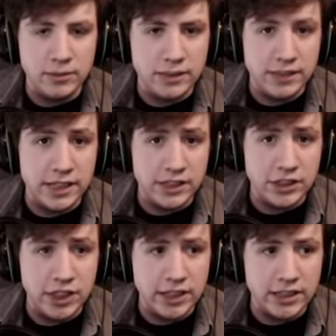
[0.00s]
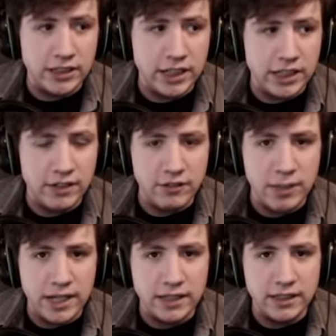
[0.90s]
has kind of changed and they've
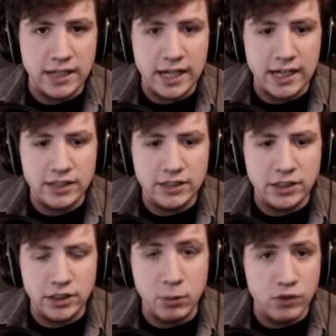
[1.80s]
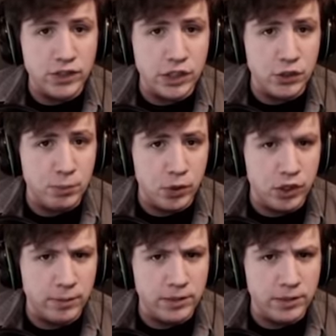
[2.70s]
made it that the more videos you put up,